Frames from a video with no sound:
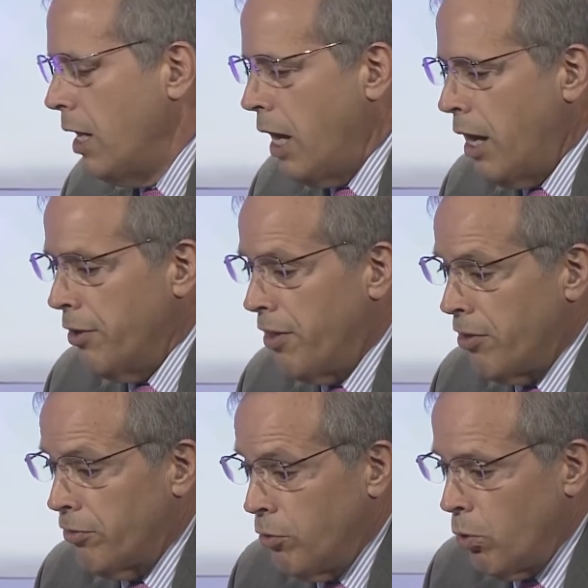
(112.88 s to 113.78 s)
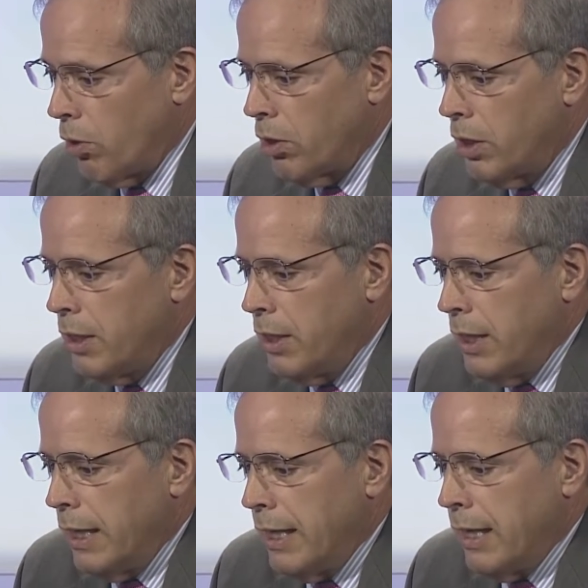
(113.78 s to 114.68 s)
on death's door.
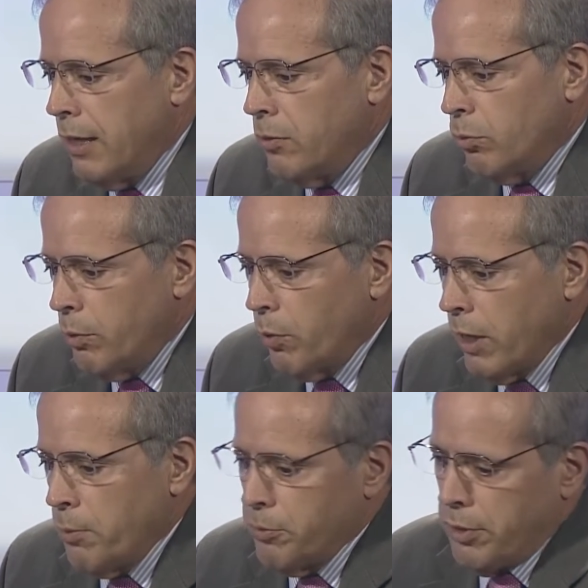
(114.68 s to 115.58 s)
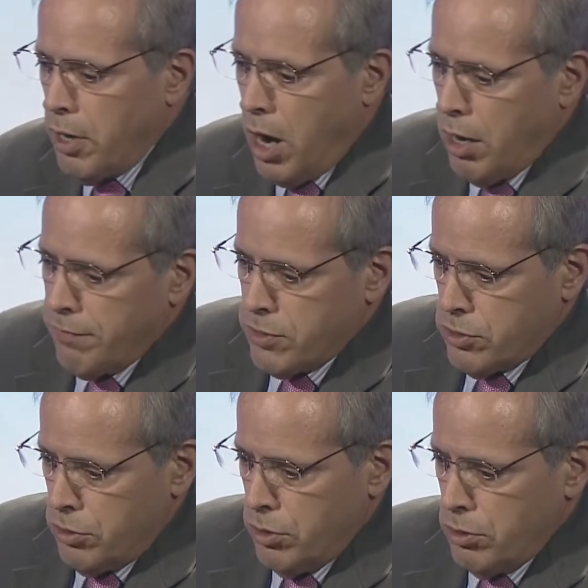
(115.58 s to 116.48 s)
And we were able to harvest
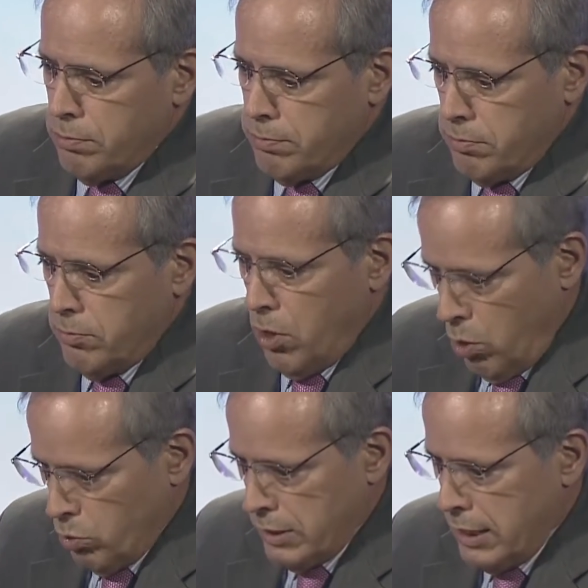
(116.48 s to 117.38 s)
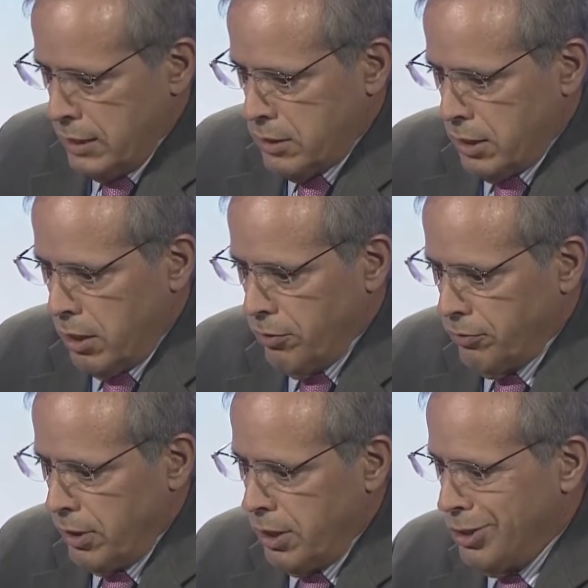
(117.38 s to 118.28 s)
her own T
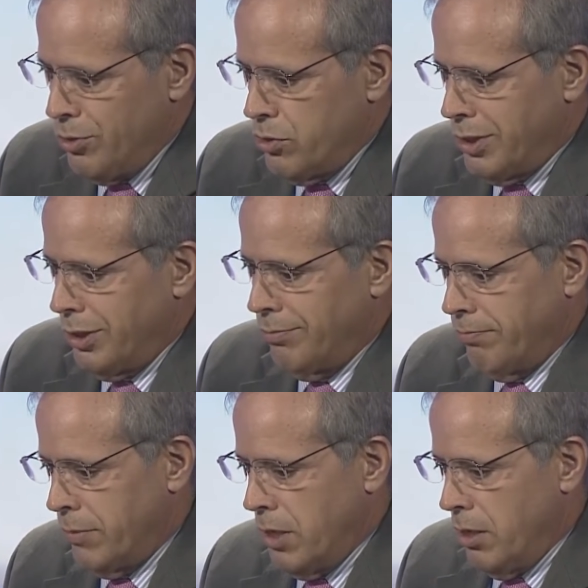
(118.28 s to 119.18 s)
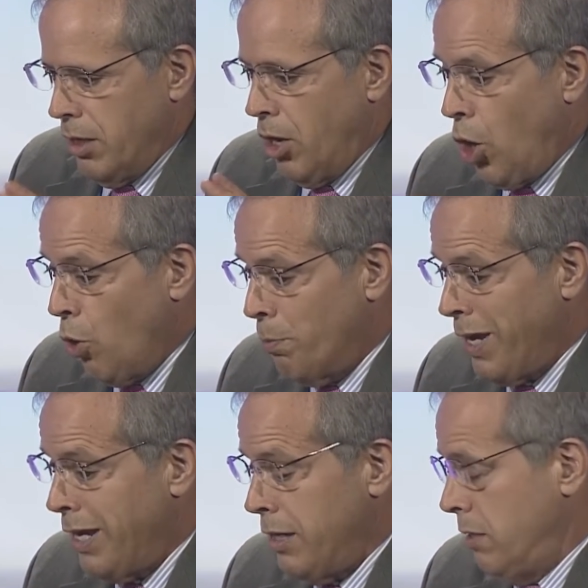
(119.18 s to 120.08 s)
cells and using a
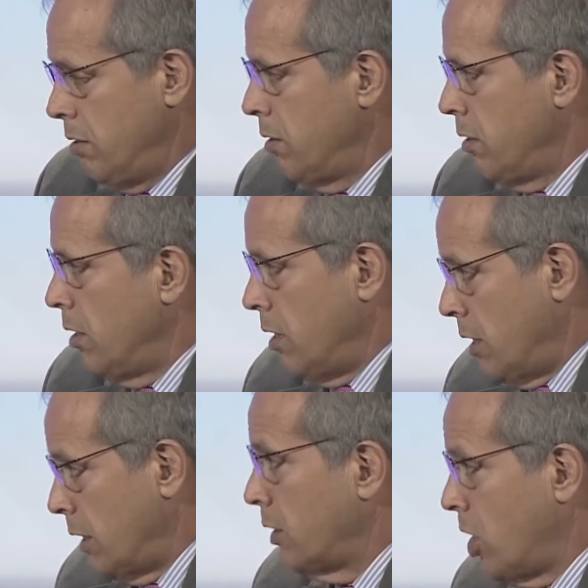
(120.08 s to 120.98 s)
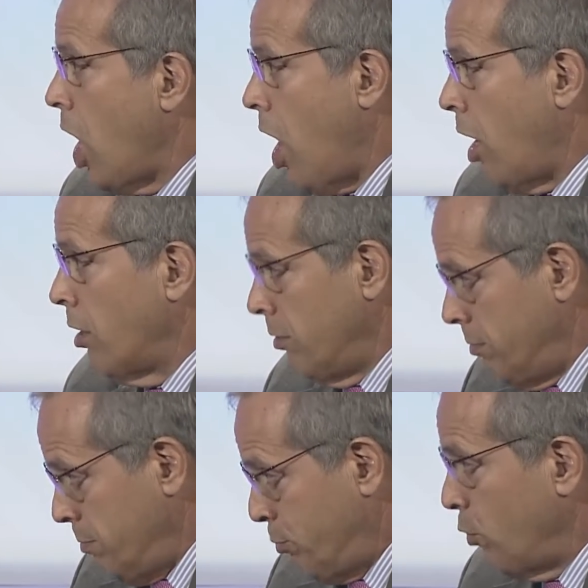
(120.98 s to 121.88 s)
homemade uh, CAR,
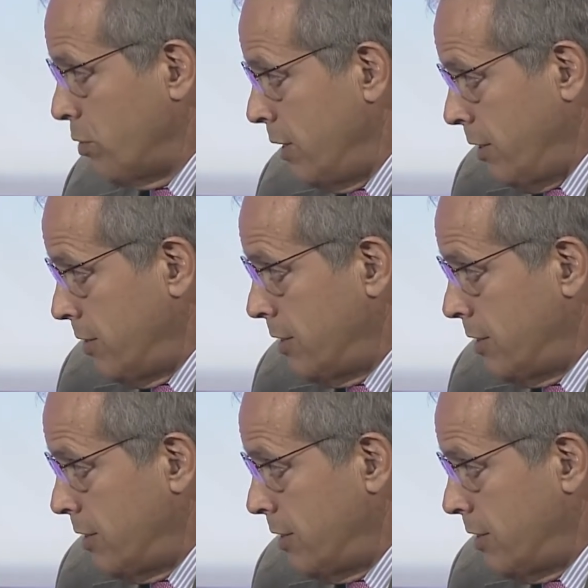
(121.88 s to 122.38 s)
protein that